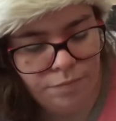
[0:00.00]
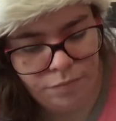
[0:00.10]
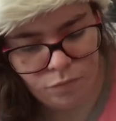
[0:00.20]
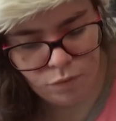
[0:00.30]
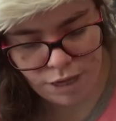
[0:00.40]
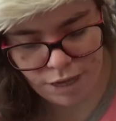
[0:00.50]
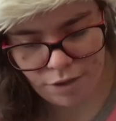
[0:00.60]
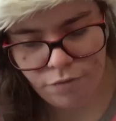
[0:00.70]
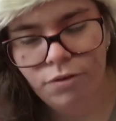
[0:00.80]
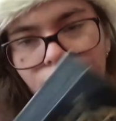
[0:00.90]
we
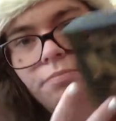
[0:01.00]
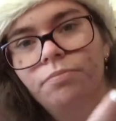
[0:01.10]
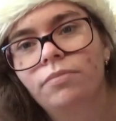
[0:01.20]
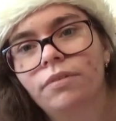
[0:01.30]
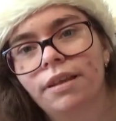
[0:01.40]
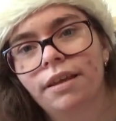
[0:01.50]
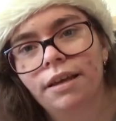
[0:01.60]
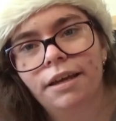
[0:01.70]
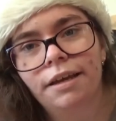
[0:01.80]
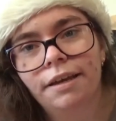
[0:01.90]
have
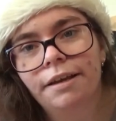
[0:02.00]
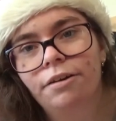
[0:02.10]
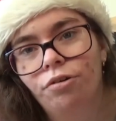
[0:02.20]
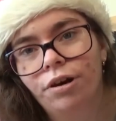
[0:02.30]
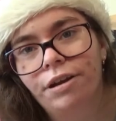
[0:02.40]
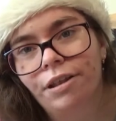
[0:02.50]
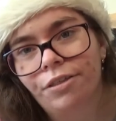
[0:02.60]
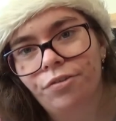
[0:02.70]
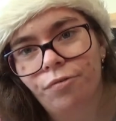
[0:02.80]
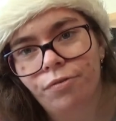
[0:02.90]

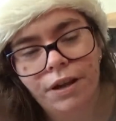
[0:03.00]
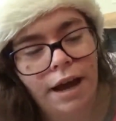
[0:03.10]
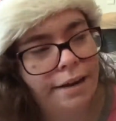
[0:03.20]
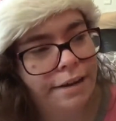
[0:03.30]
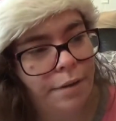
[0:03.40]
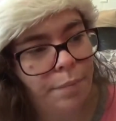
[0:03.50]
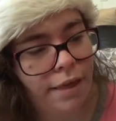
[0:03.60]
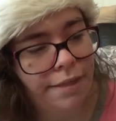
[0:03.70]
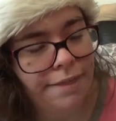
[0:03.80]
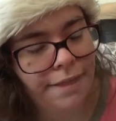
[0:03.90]
Chronicles of Narnia by
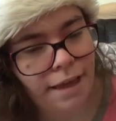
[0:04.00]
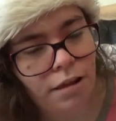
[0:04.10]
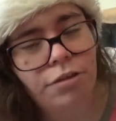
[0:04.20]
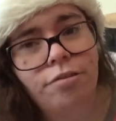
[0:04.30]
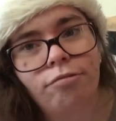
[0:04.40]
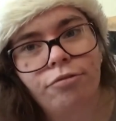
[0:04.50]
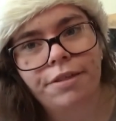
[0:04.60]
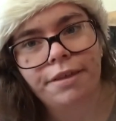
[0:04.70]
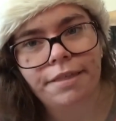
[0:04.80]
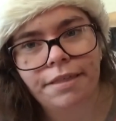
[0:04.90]
C.S. Lewis.
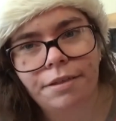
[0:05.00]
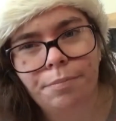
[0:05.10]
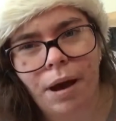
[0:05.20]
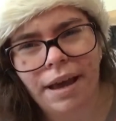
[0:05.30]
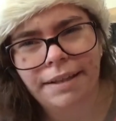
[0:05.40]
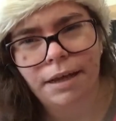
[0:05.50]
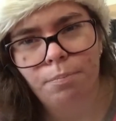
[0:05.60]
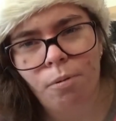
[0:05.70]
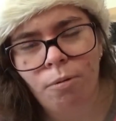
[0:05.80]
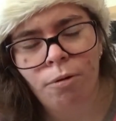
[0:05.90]
This is a bind-up
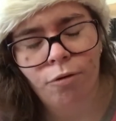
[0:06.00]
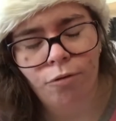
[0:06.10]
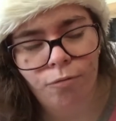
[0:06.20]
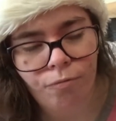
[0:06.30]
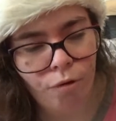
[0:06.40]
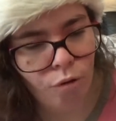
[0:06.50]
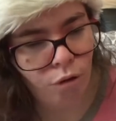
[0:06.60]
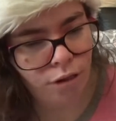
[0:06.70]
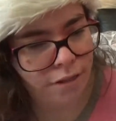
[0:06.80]
of all